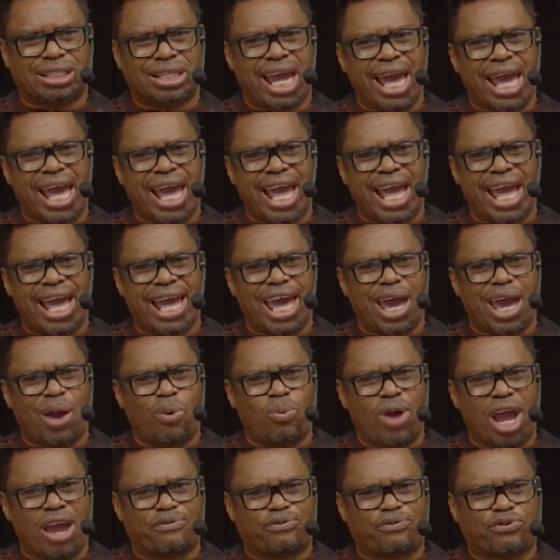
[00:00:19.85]

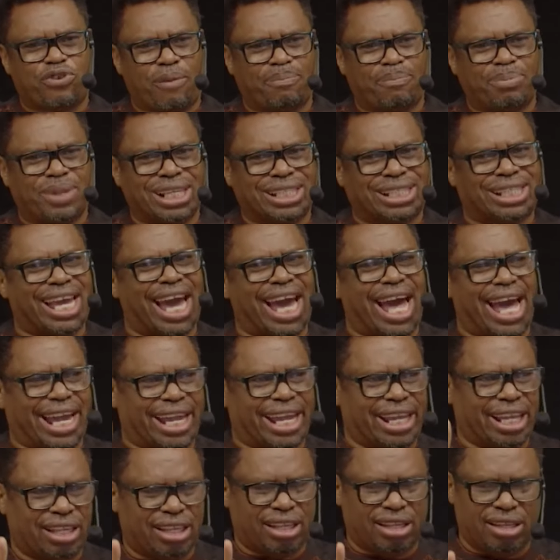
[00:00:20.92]
stay away from
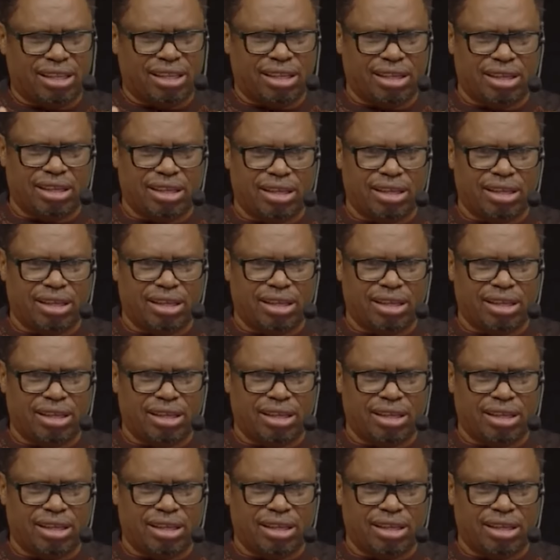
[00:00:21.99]
this guy.